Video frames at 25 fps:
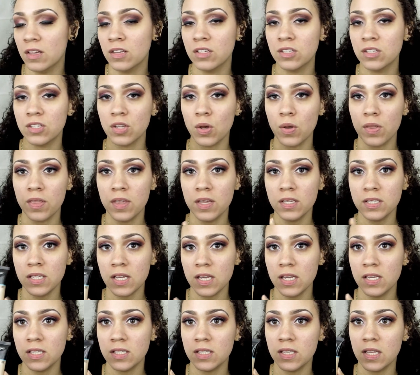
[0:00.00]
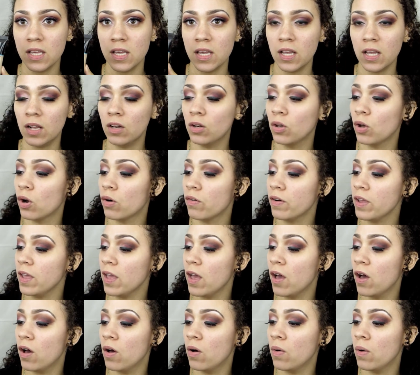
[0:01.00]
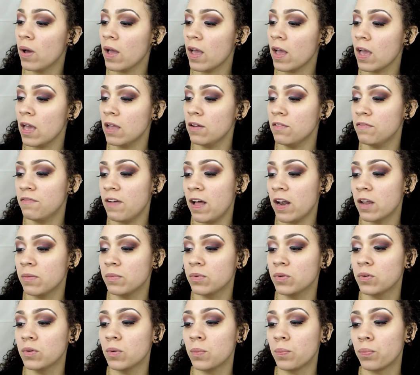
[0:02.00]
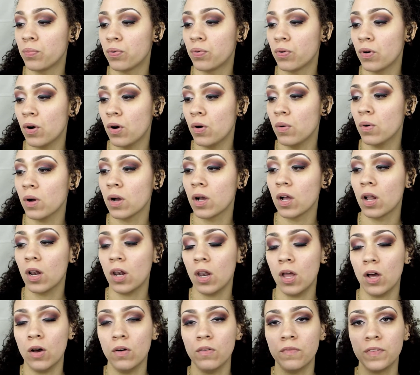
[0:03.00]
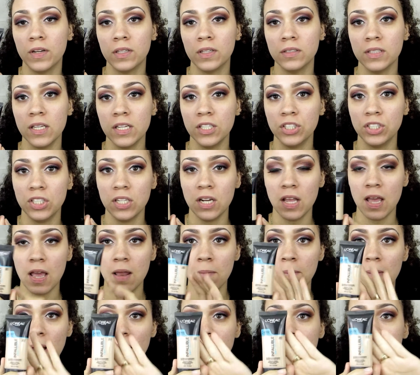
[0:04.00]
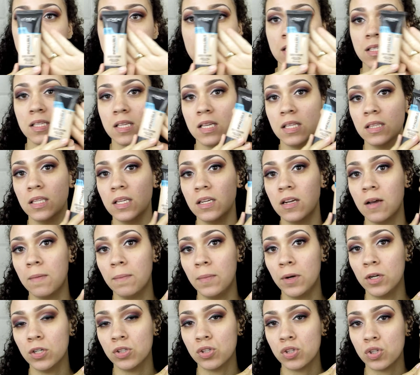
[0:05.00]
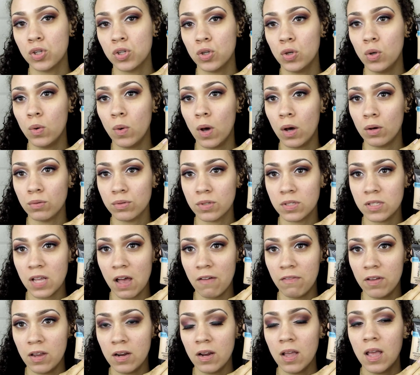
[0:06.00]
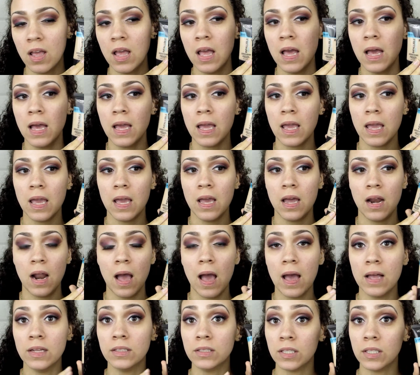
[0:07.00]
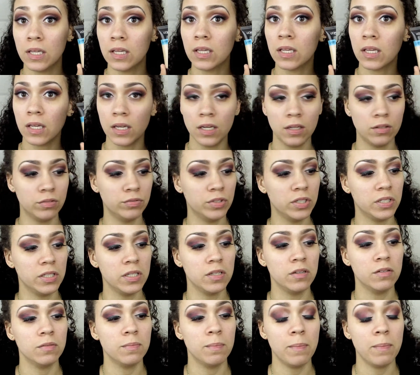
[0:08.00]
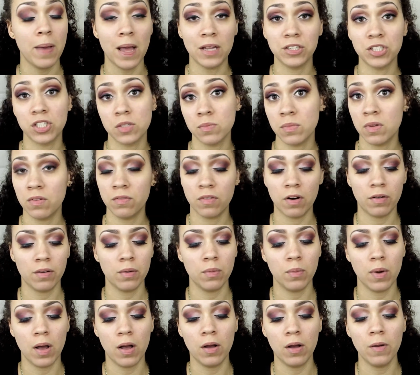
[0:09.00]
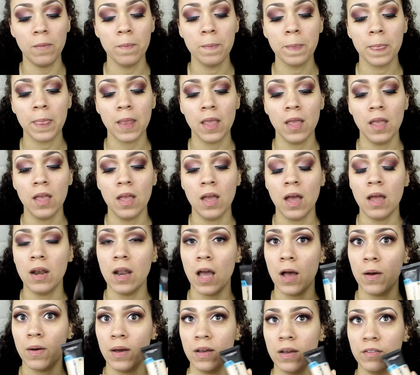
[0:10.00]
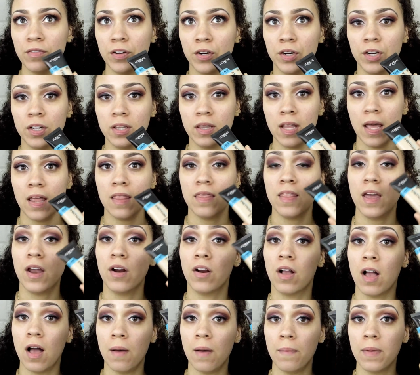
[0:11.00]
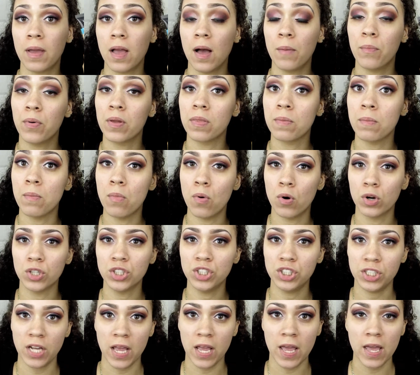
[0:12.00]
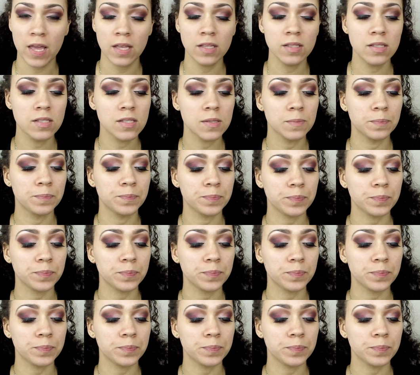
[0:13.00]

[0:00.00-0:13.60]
So this is the L'Oreal Infallible Pro Glow Foundation, and mine is in the number 207, and I think it really matches me very well. Now I've heard that they're coming up with more shades